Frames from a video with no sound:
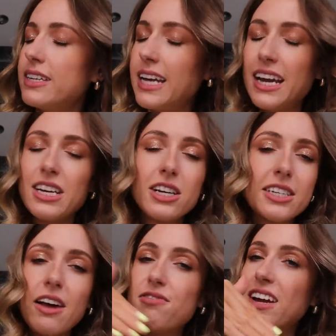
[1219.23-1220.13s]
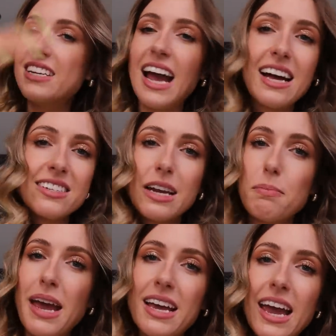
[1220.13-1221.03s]
ten years of fantastic
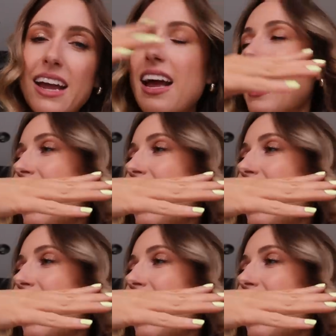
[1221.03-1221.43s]
baking